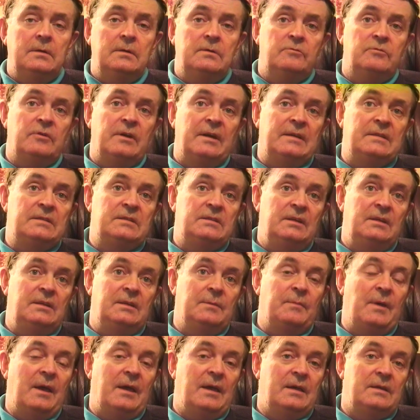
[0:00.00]
try and see
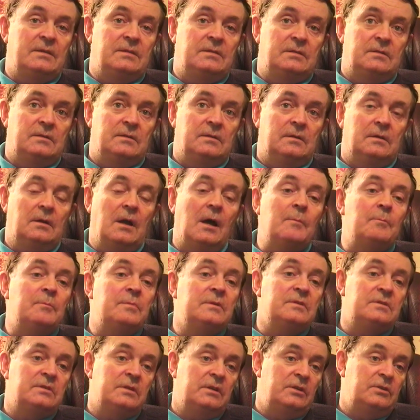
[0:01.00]
them as
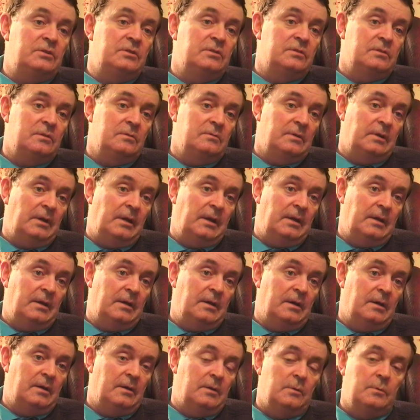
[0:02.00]
compensations only.
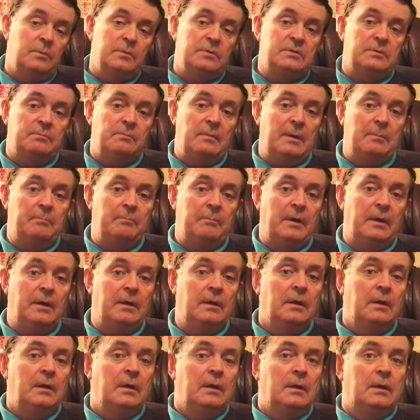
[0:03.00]
I always remember
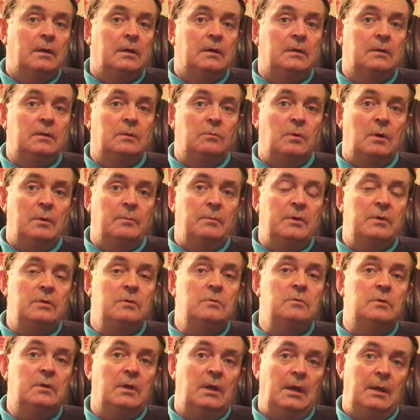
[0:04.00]
the woman
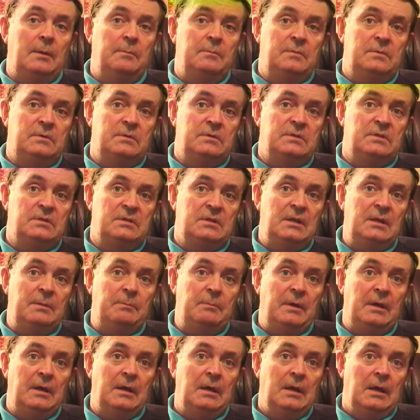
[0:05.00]
who came to see
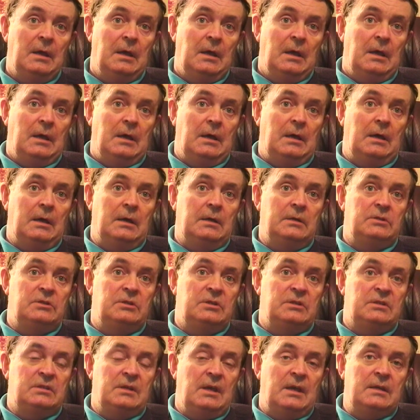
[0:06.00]
me, and
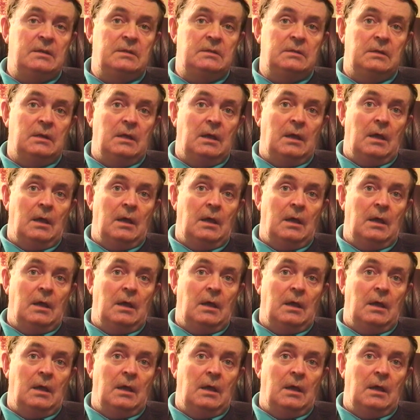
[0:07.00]
she says,